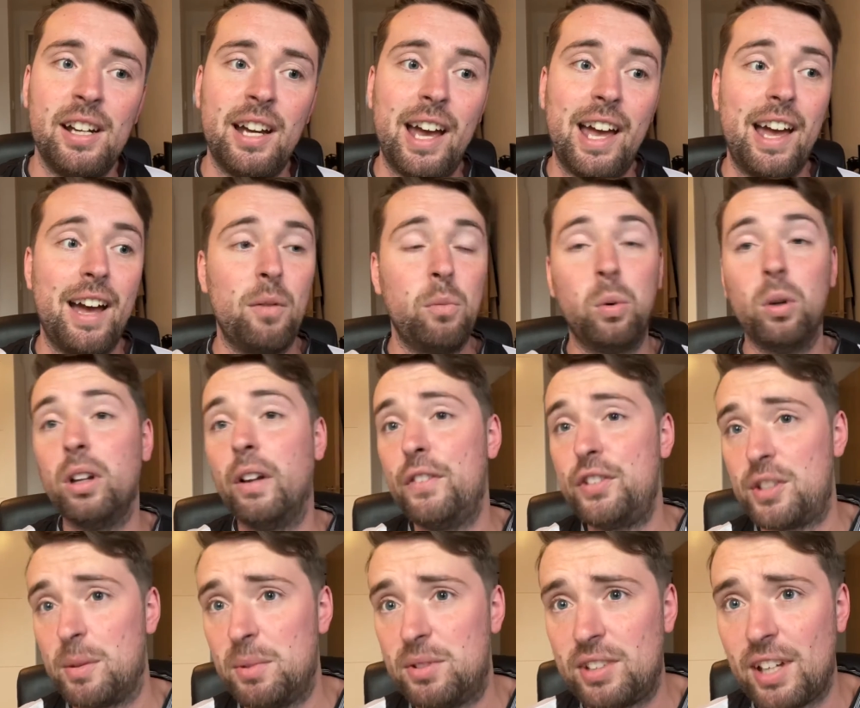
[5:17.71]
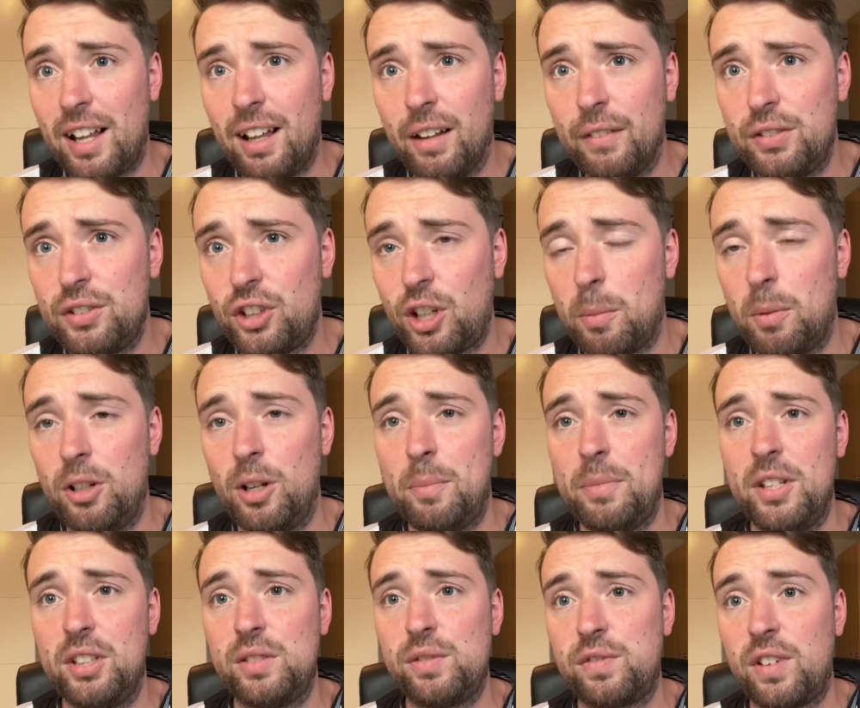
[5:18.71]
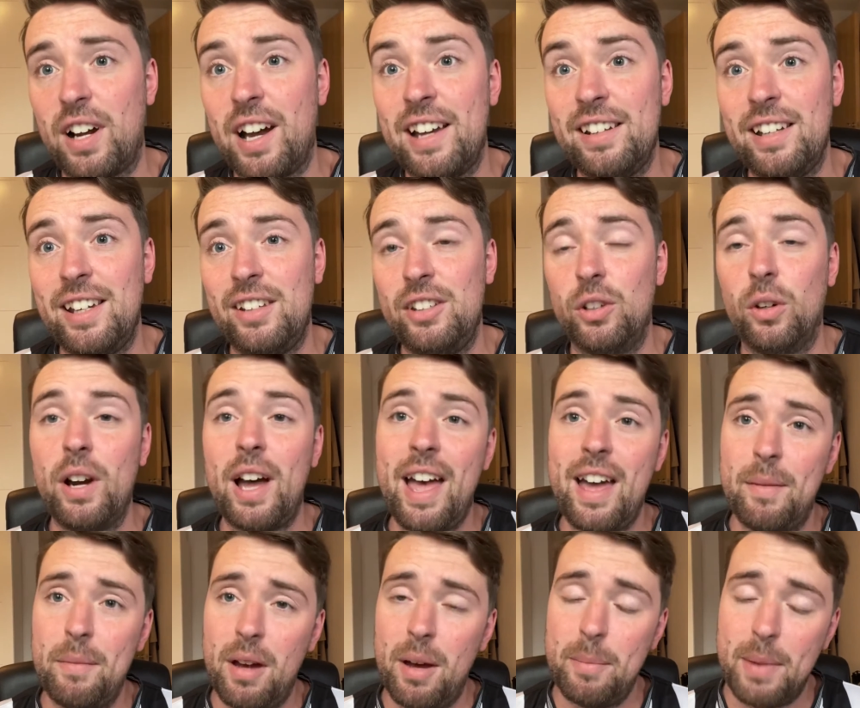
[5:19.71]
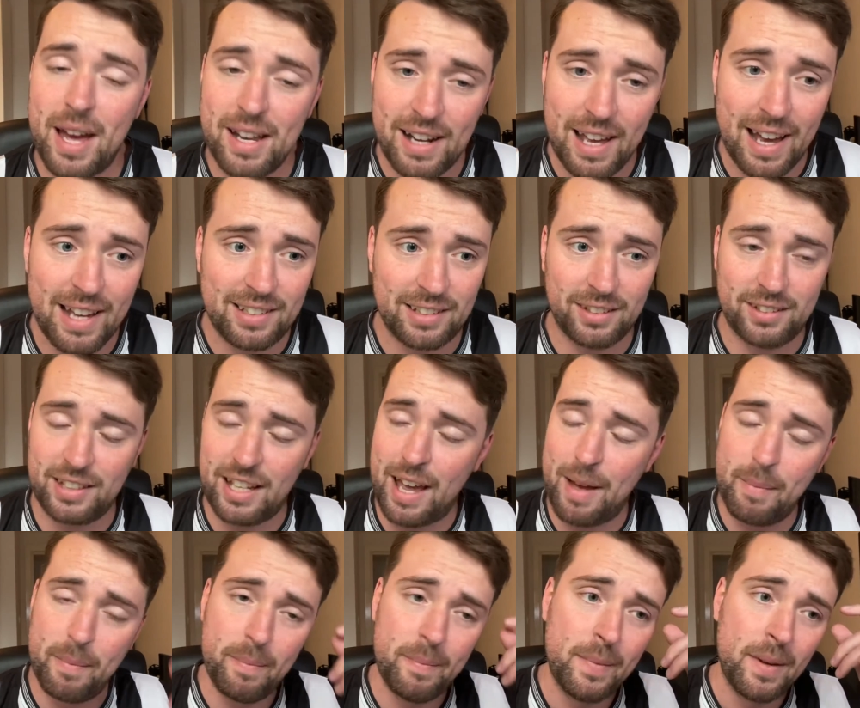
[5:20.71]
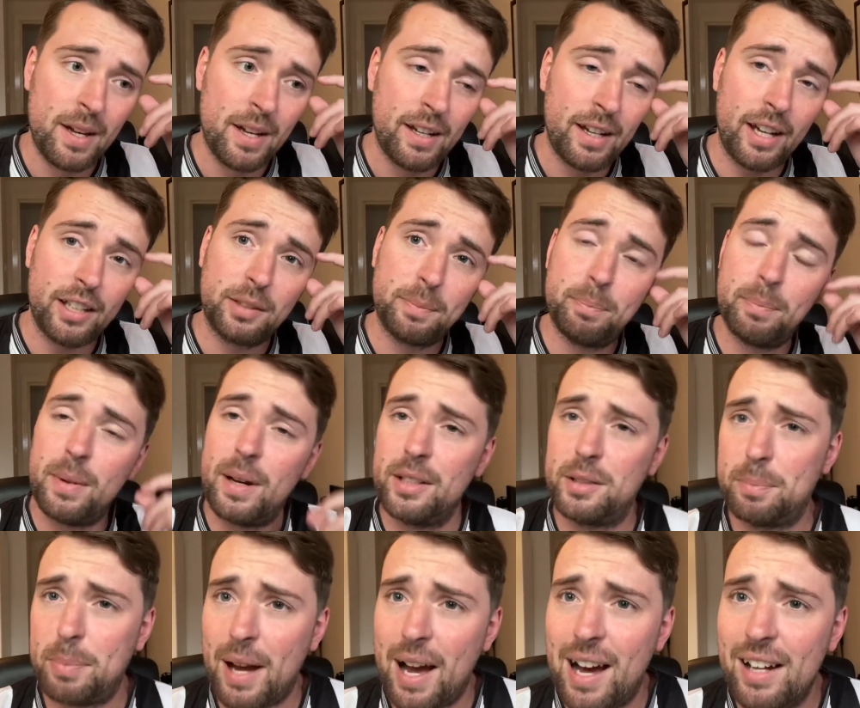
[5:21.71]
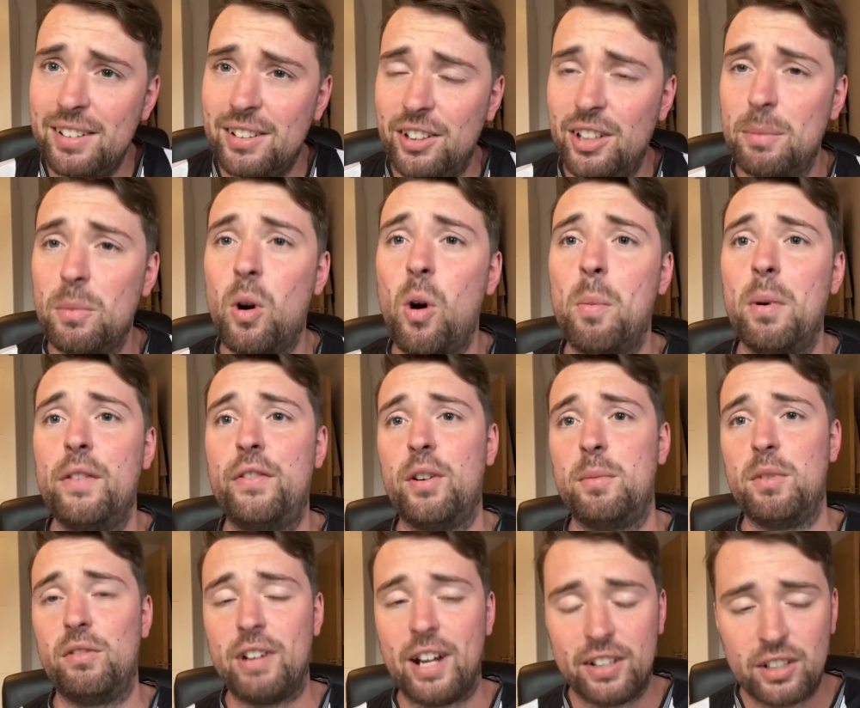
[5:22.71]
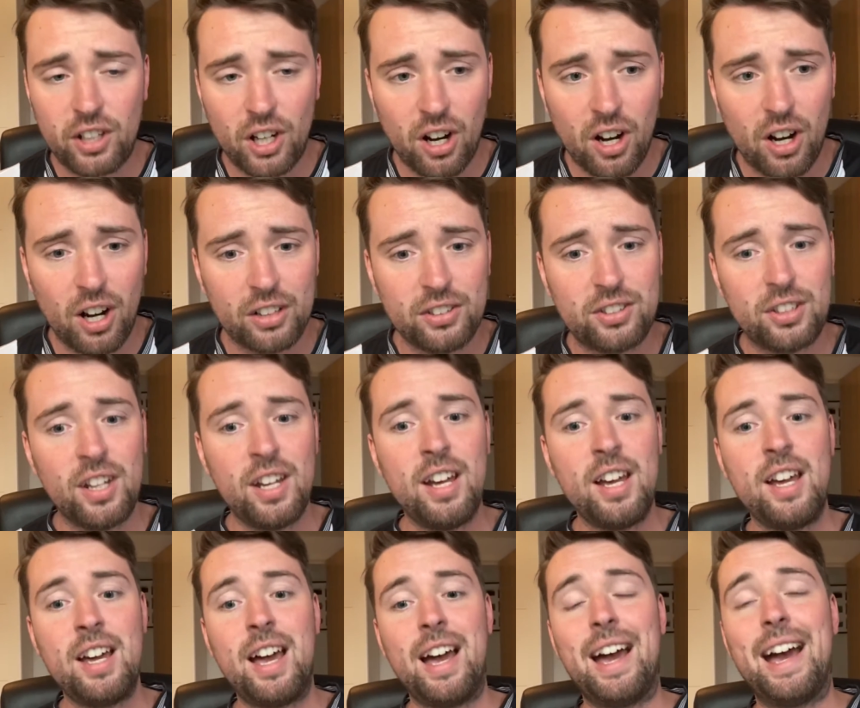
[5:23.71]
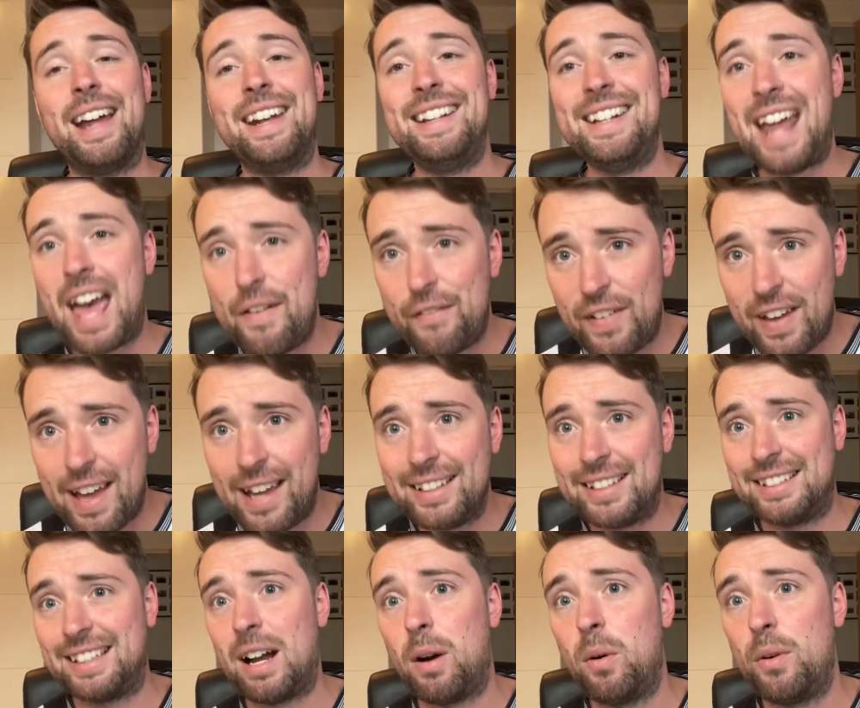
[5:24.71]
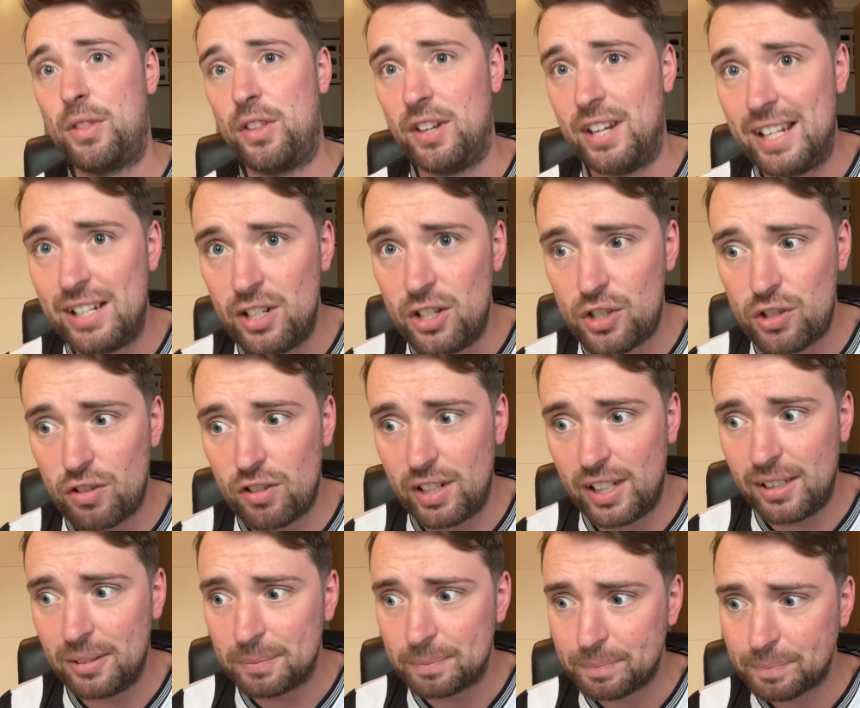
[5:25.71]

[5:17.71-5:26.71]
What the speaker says: Wolves themselves coming up this Friday. You know, Jimenez is banned at the moment from a red card. Neves is out with an injury.